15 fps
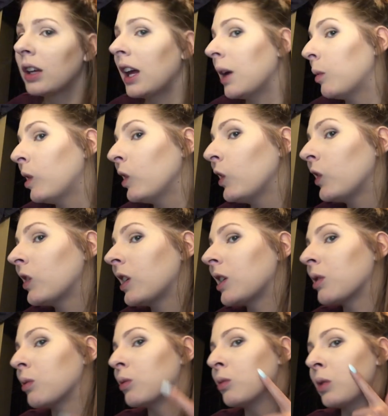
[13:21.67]
camera looks like
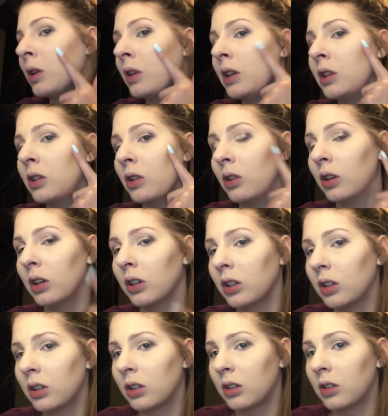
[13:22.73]
it's really dark.